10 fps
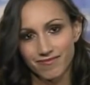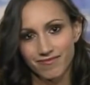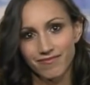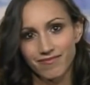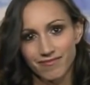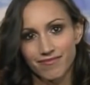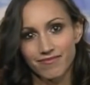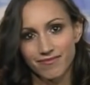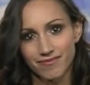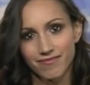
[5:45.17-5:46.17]

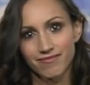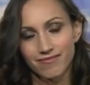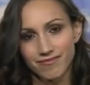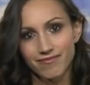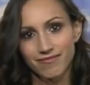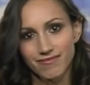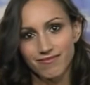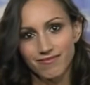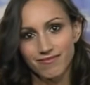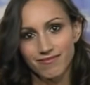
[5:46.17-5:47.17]

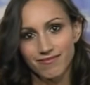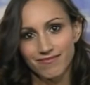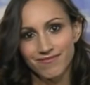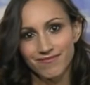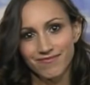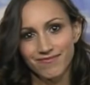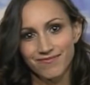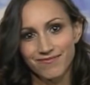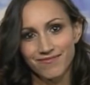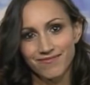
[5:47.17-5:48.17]

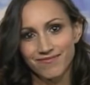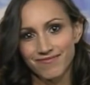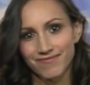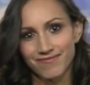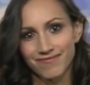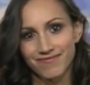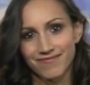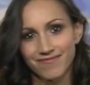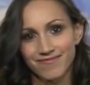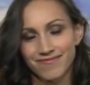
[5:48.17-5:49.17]

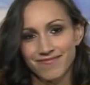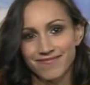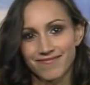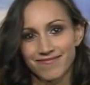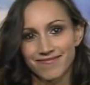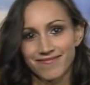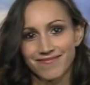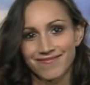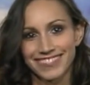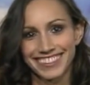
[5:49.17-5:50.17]

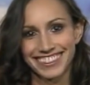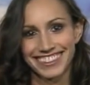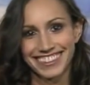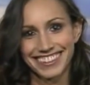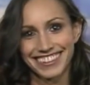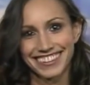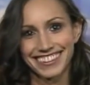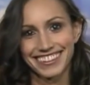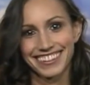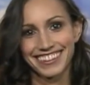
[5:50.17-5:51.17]

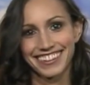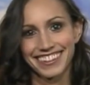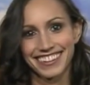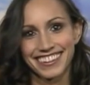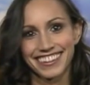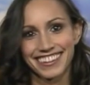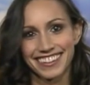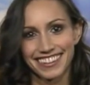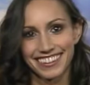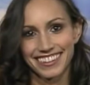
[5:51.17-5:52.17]

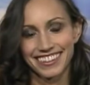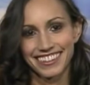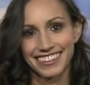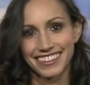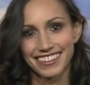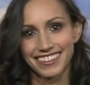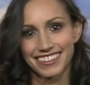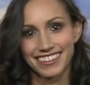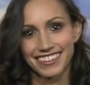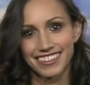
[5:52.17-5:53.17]
The person shown says nothing.